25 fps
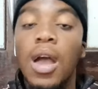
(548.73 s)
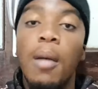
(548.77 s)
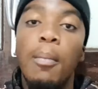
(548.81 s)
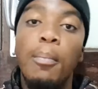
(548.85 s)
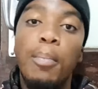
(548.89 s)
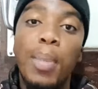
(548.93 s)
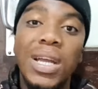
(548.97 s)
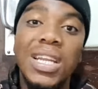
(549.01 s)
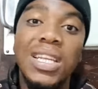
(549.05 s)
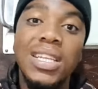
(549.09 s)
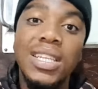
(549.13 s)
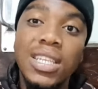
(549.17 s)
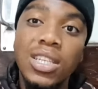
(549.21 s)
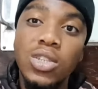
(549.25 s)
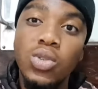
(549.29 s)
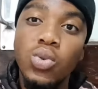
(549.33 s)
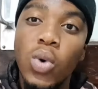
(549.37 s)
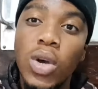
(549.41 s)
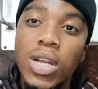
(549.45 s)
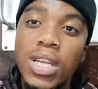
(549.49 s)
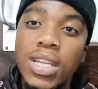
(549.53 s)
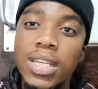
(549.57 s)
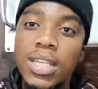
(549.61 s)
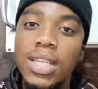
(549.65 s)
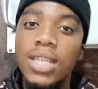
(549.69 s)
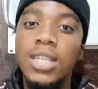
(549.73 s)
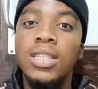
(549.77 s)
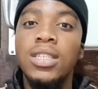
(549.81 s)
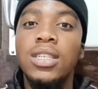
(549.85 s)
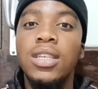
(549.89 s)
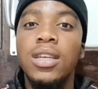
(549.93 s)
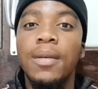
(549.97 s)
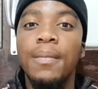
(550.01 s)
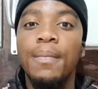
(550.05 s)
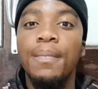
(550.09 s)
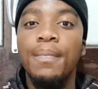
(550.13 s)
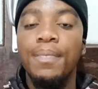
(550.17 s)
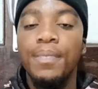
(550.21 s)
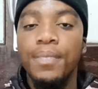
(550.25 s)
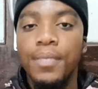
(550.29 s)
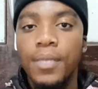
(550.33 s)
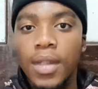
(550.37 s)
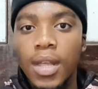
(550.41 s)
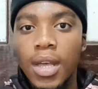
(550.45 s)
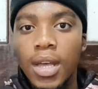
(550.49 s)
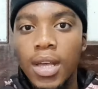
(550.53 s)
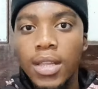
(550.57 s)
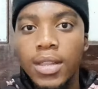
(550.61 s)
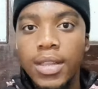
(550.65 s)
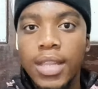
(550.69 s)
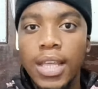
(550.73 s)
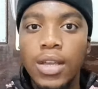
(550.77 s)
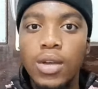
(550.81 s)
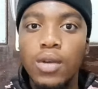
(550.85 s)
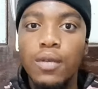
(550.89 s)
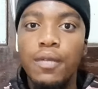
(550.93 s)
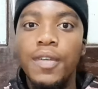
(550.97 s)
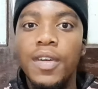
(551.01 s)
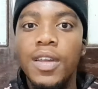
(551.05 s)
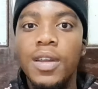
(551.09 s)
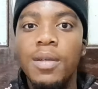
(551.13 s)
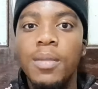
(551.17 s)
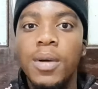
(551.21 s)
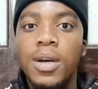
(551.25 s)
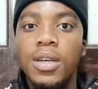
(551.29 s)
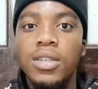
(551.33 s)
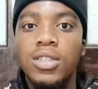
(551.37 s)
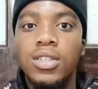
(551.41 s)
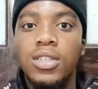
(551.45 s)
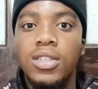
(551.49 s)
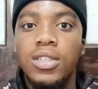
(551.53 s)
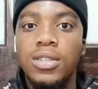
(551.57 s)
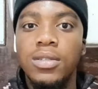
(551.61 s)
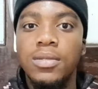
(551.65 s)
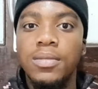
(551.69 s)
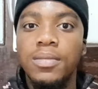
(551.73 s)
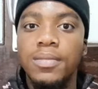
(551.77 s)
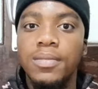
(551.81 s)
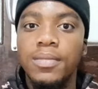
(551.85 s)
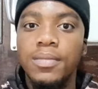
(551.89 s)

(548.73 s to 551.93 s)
But it is what it is. Thank you very much.